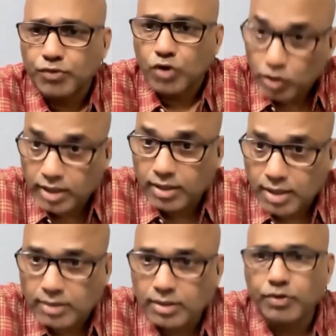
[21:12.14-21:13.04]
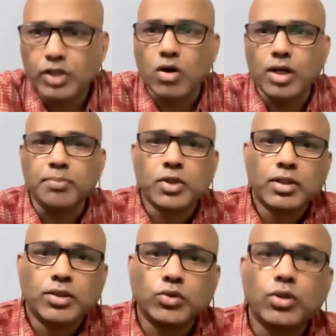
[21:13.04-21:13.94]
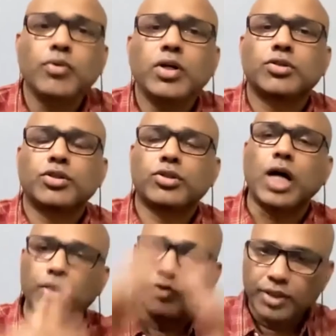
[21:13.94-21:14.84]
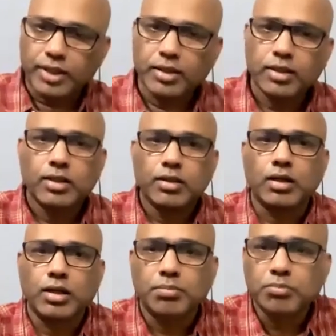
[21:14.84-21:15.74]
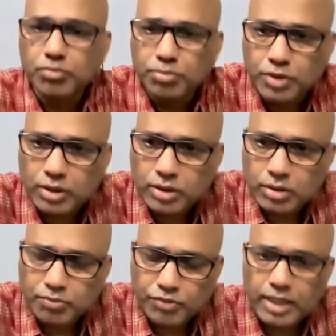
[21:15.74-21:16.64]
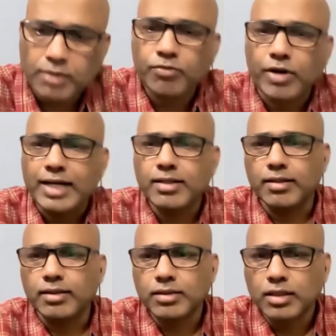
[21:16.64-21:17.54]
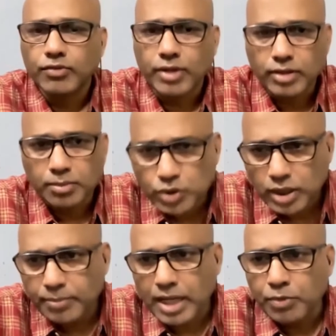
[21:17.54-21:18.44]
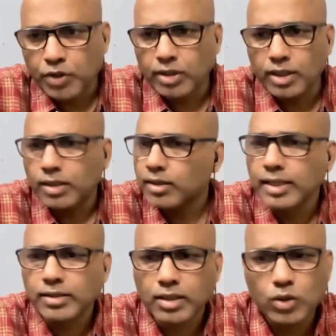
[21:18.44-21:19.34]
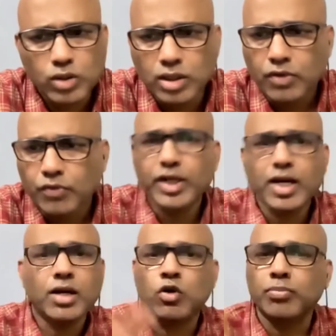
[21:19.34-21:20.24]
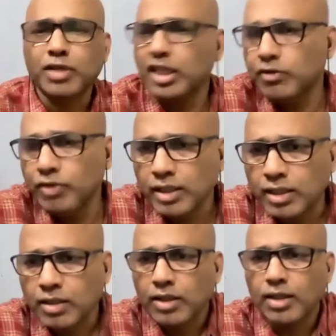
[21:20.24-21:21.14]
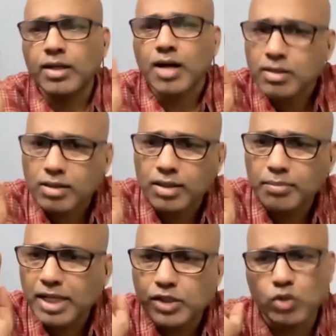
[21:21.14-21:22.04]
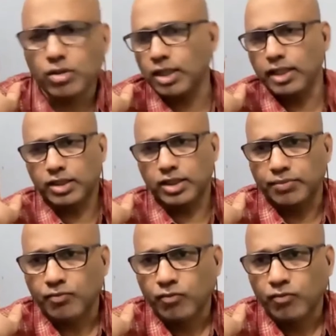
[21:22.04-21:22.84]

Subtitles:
Frontier Gandhi, we call him. So there were towering freedom fighters from the Muslim community. They said, look, we are not believing in a country based on religion.